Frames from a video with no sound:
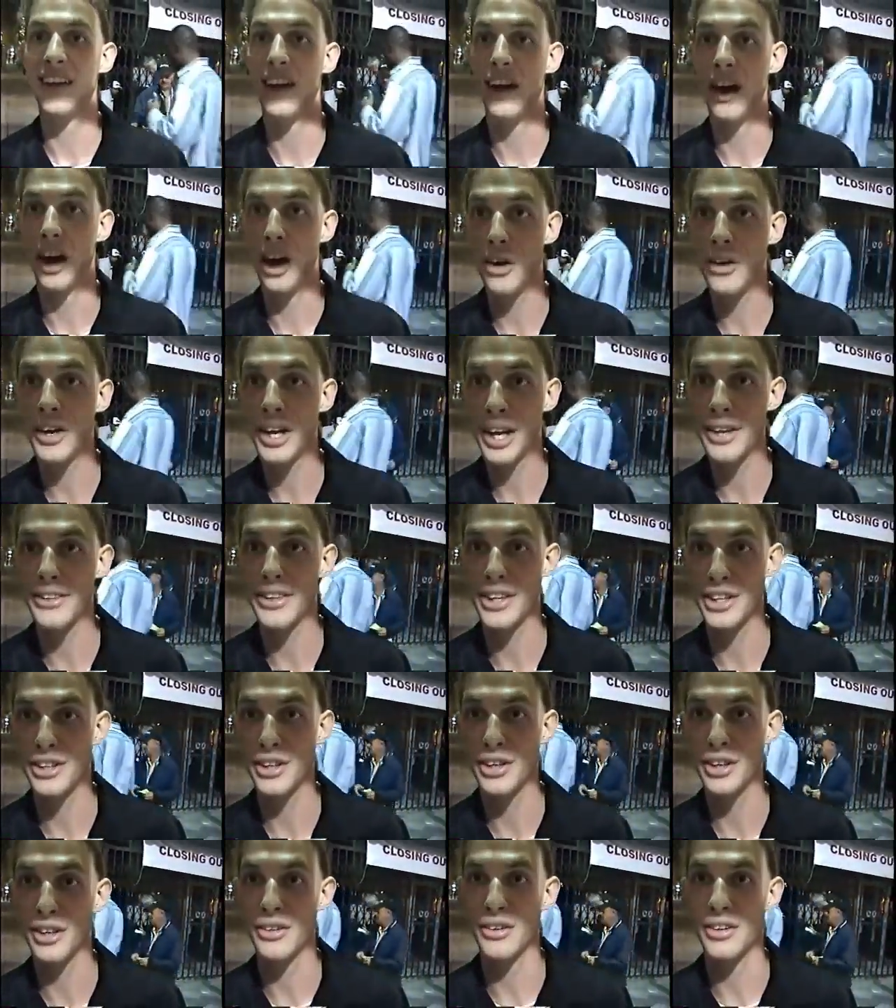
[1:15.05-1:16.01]
Oh yeah. Yeah,
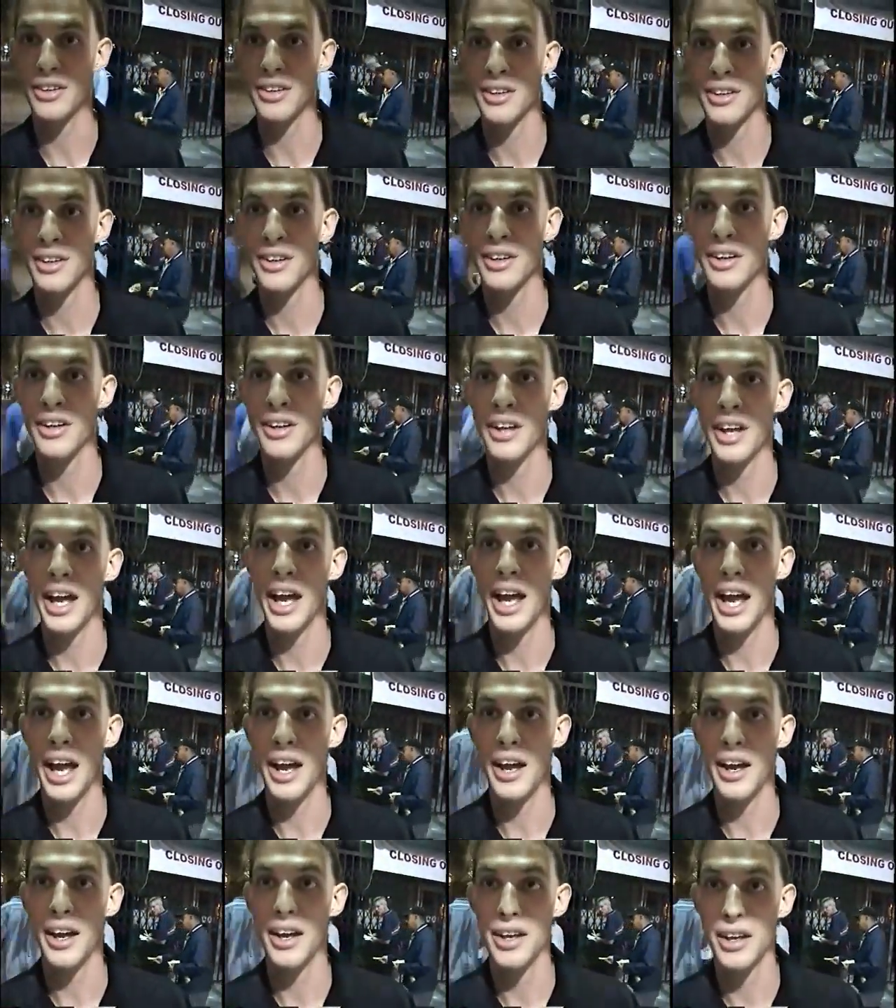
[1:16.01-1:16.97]
they, they know it's wicked, man.
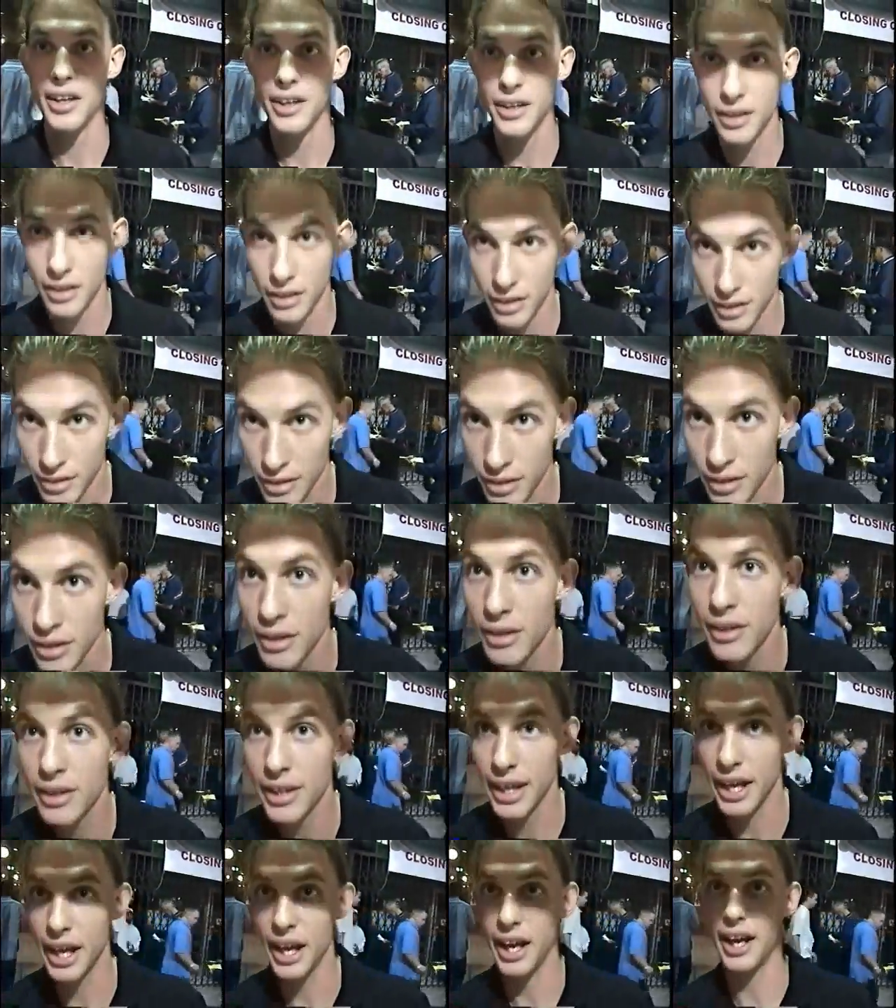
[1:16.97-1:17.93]
They stone them.
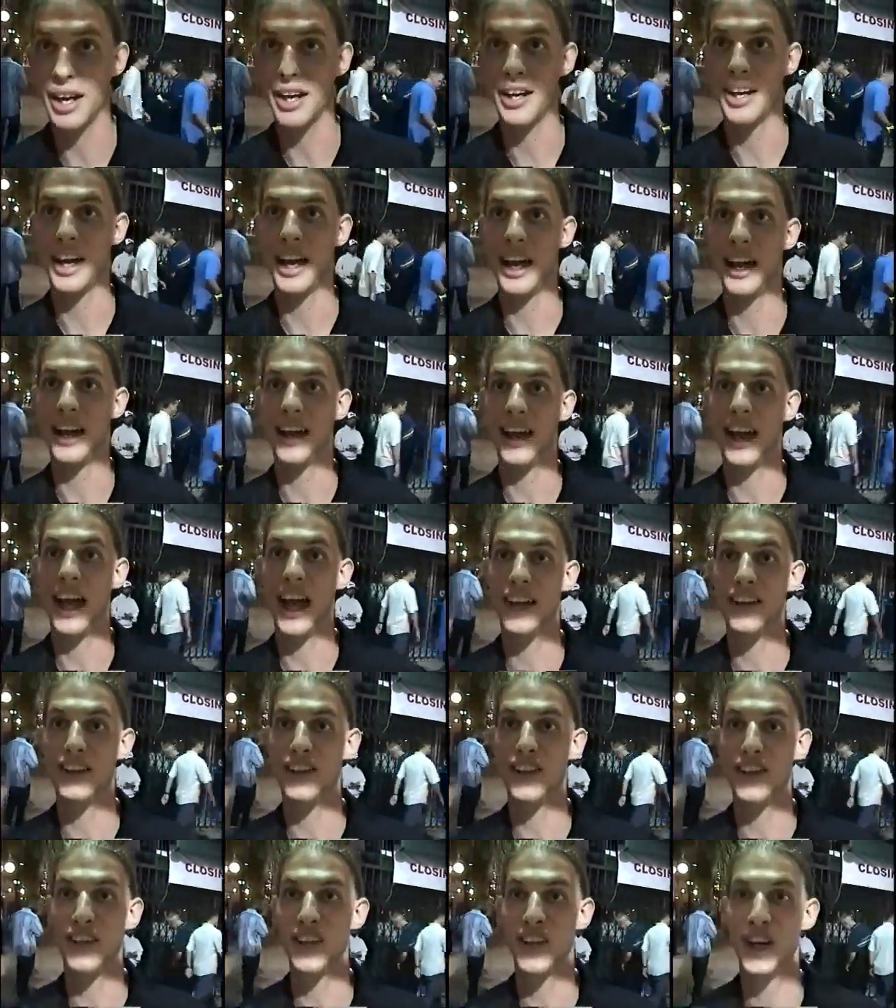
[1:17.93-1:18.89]
Yeah. Yeah.
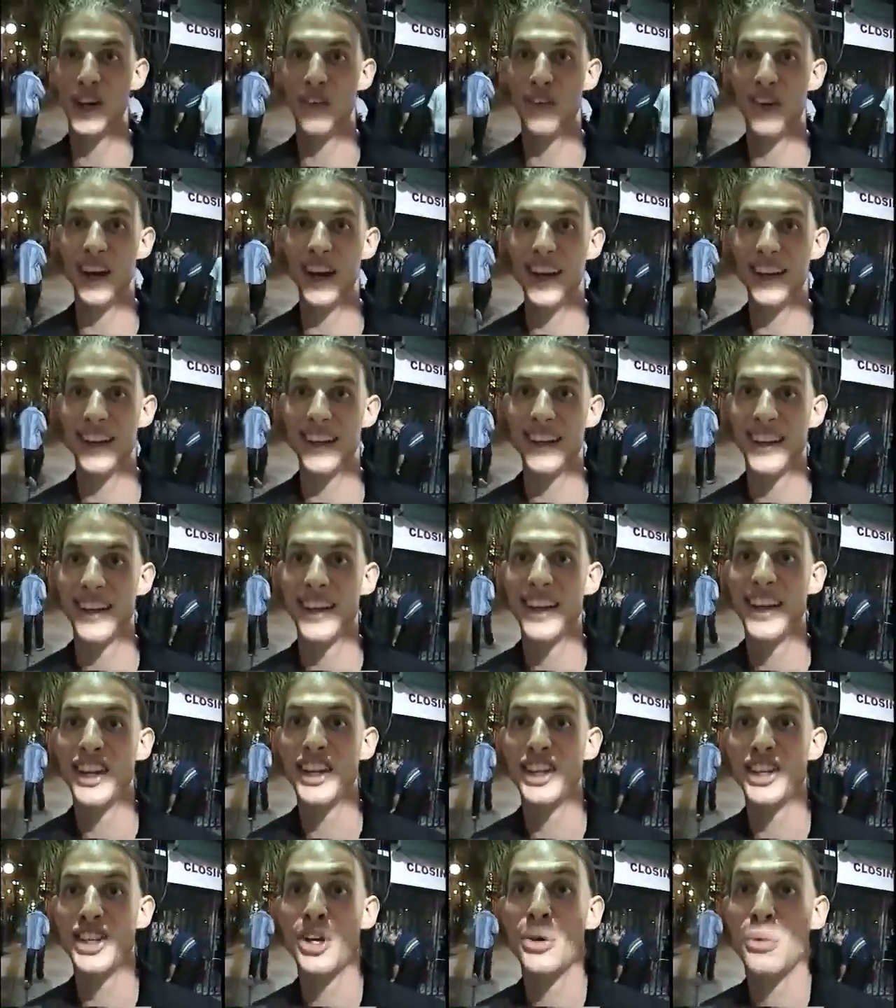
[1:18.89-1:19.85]
And you know what?
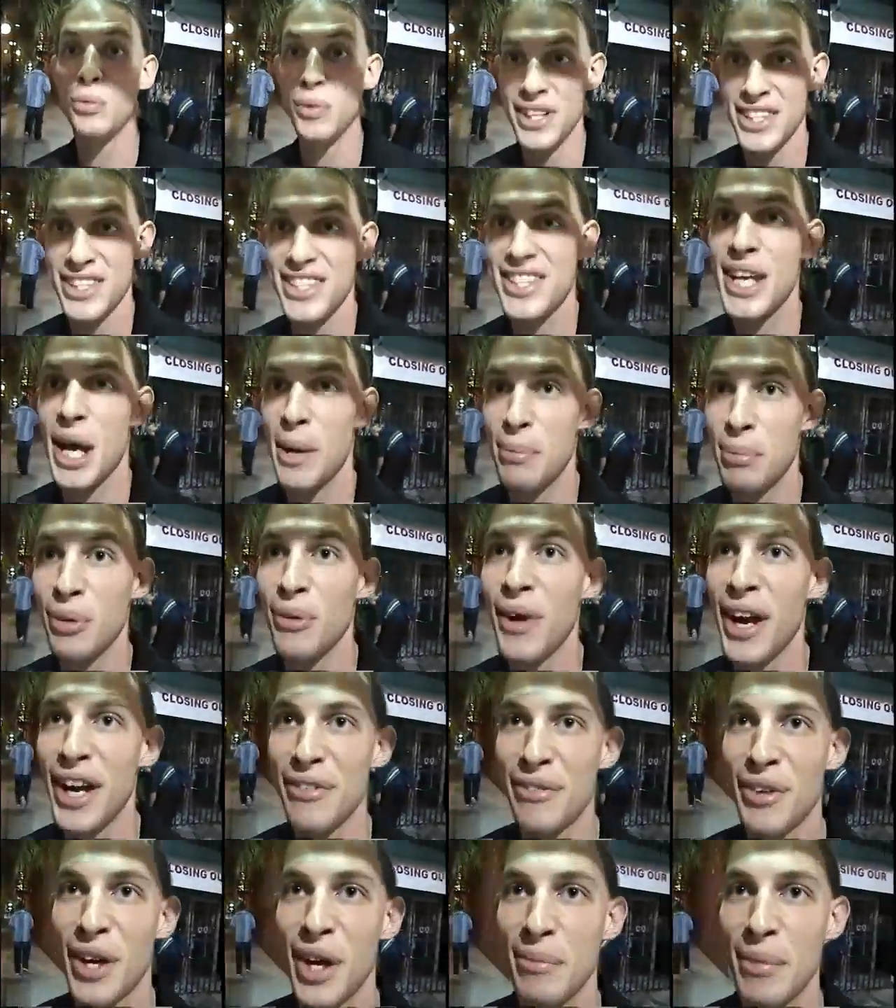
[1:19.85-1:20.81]
You're one step away
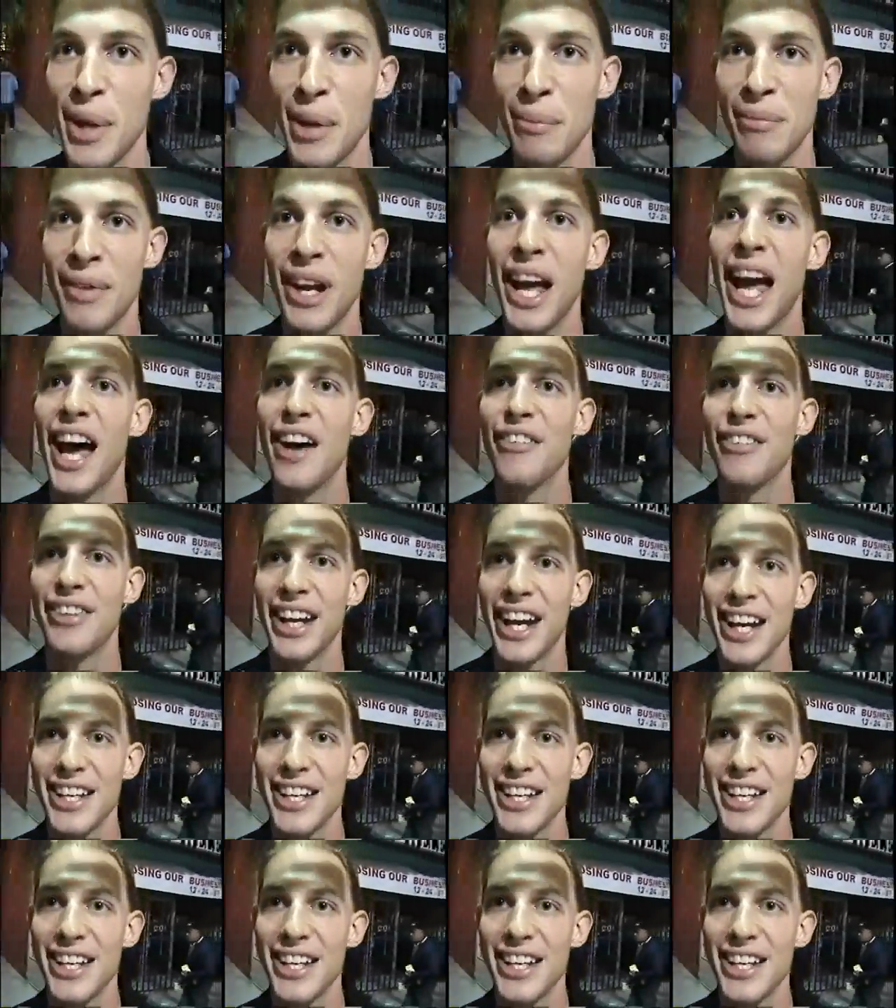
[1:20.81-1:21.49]
from them. Have a really?